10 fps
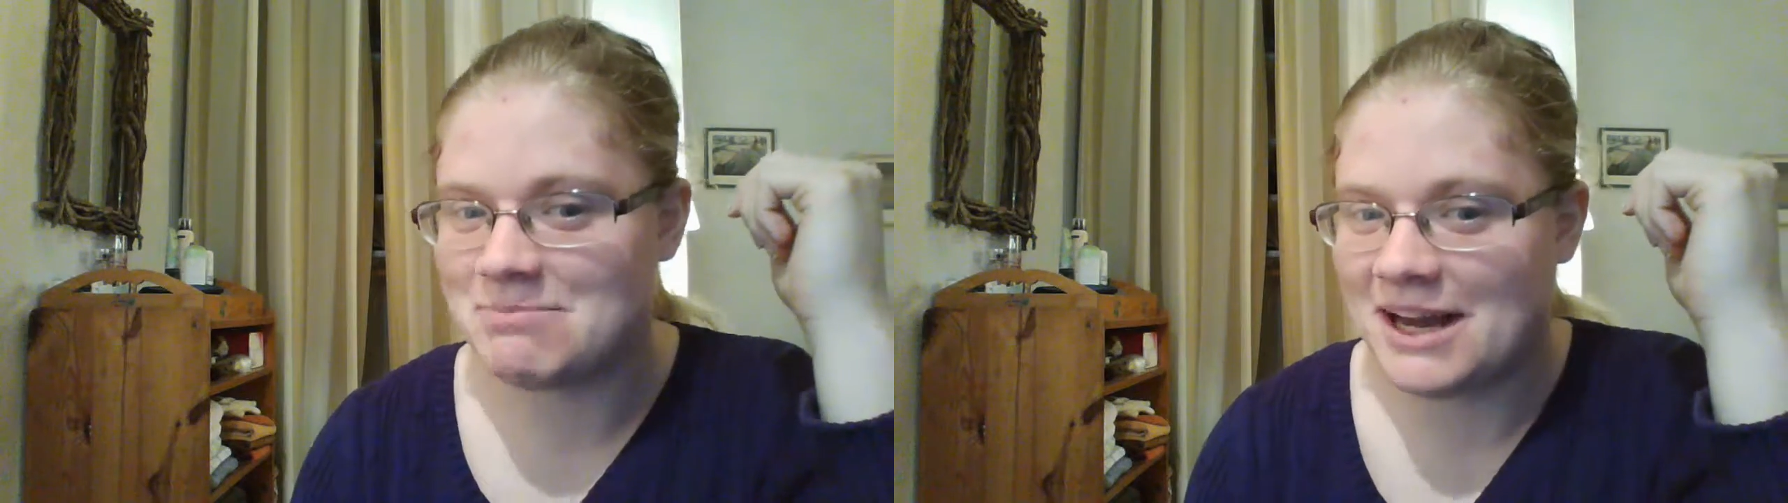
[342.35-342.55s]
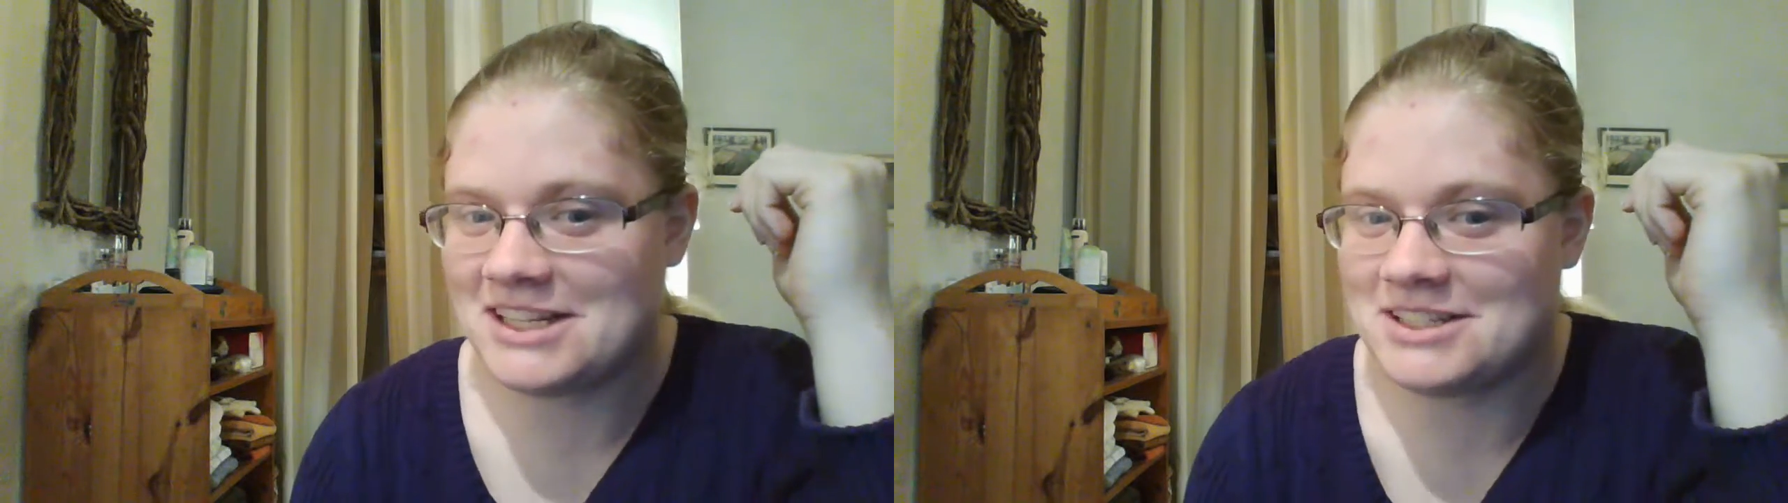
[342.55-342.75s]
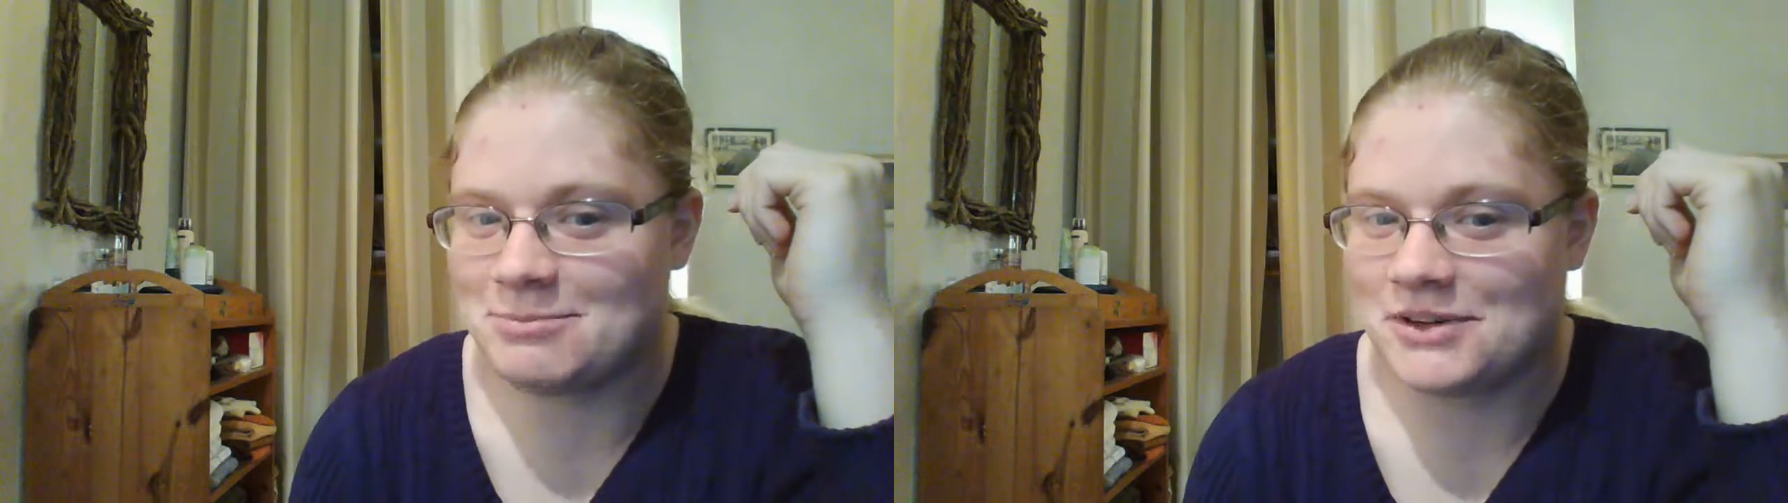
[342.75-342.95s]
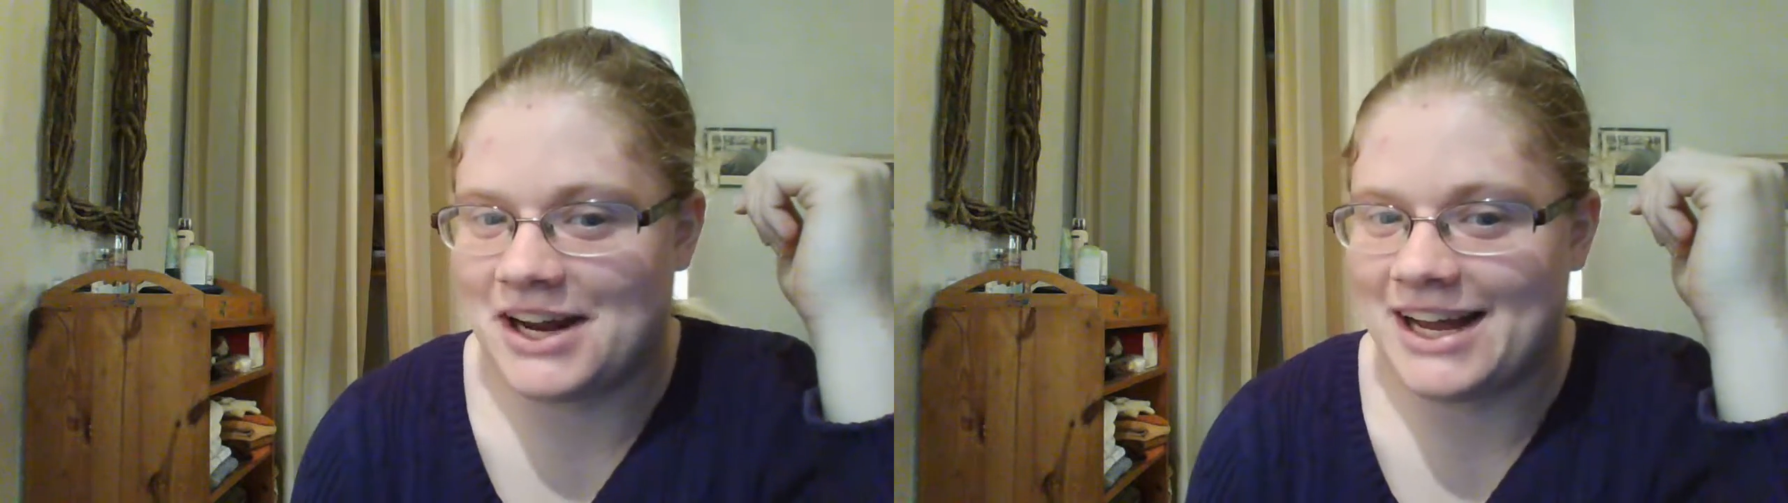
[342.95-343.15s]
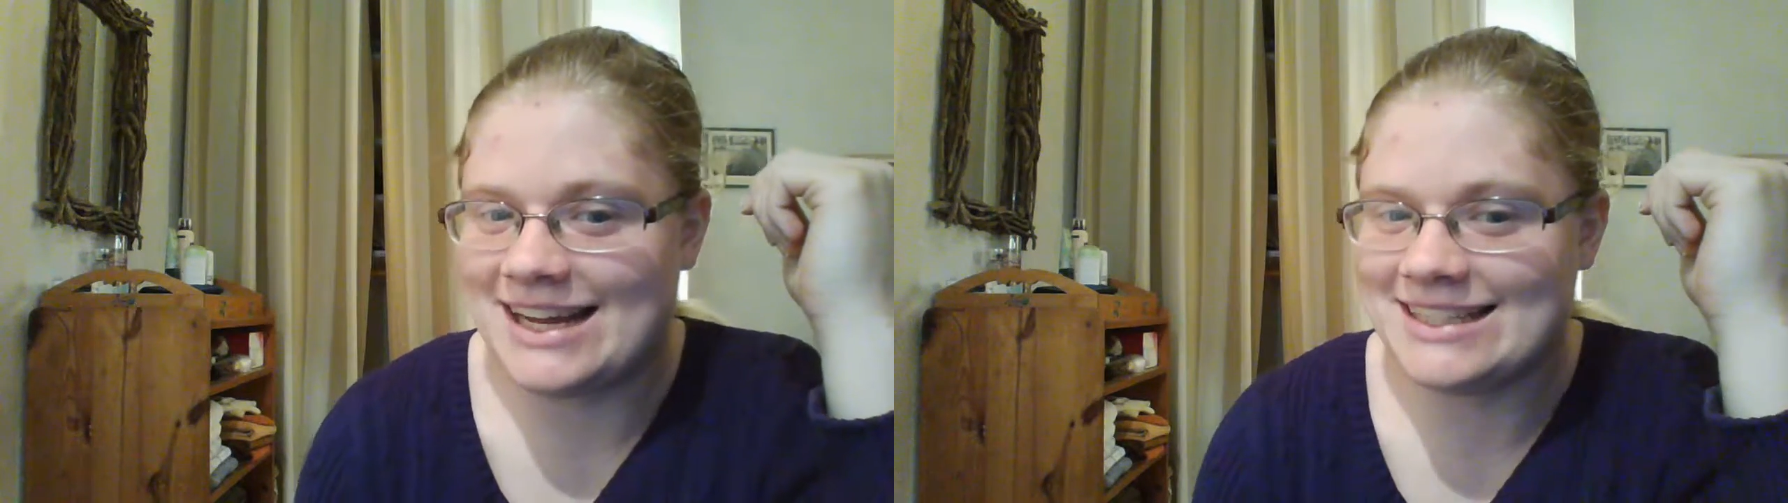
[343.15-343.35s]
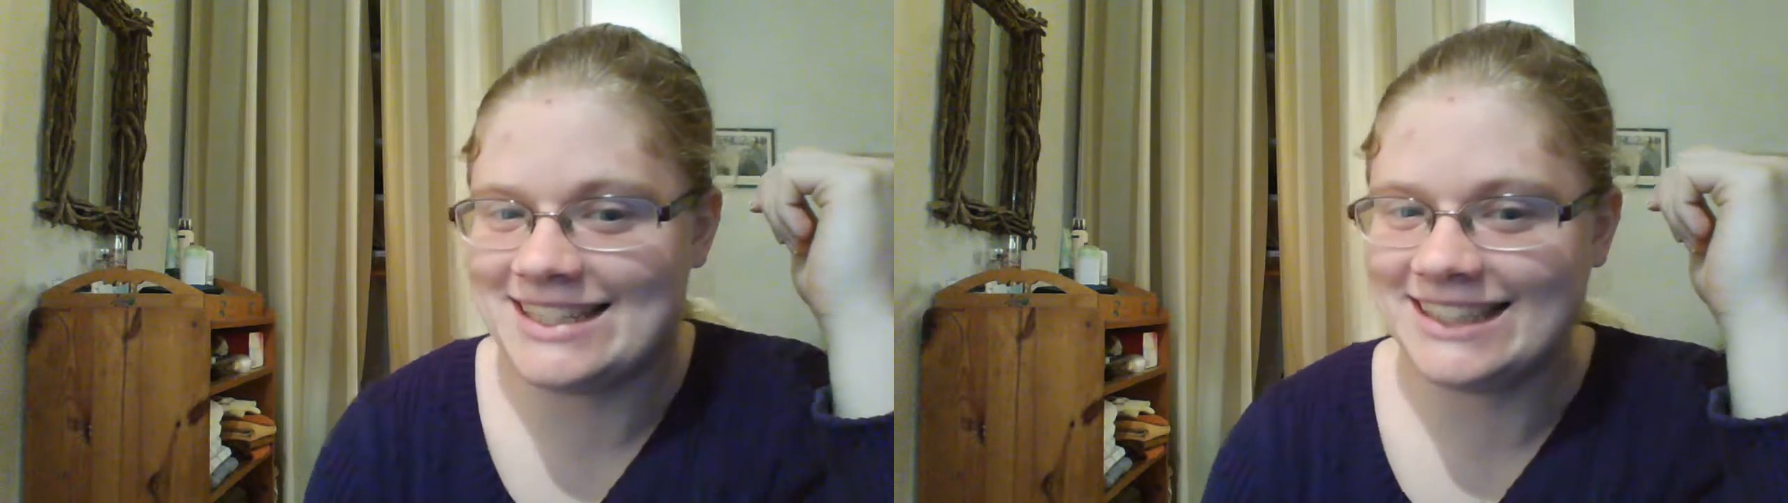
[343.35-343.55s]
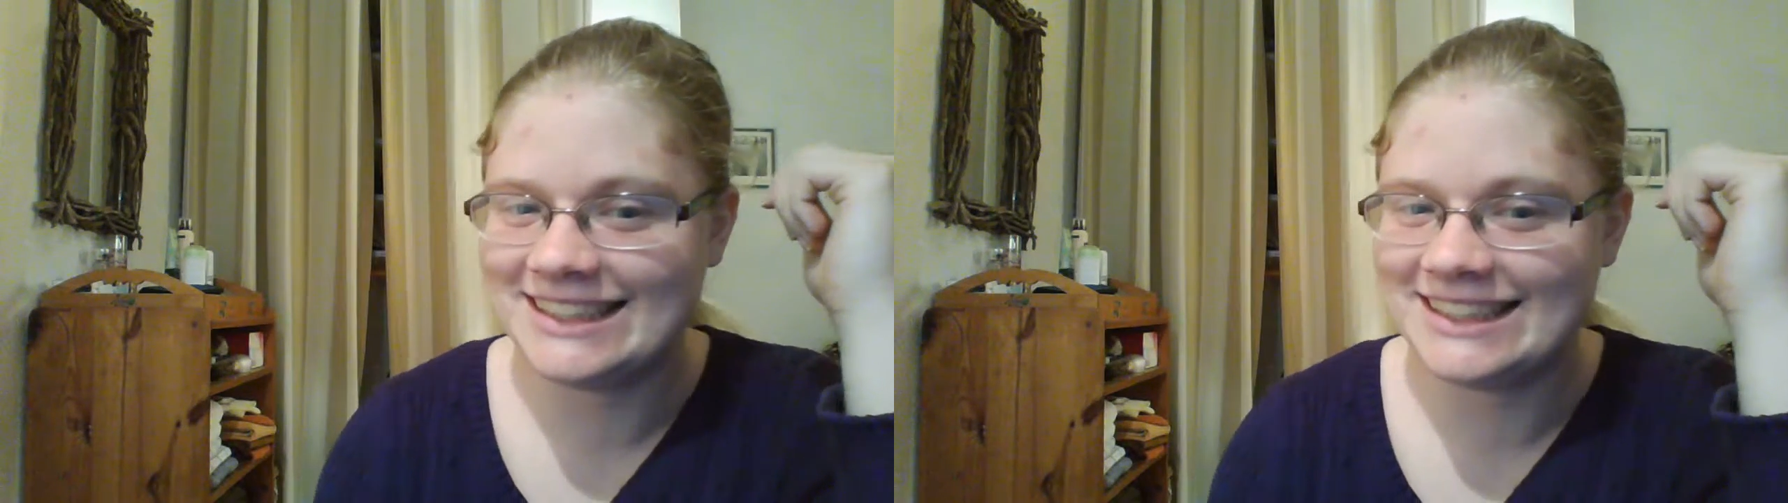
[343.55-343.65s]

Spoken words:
by surprise.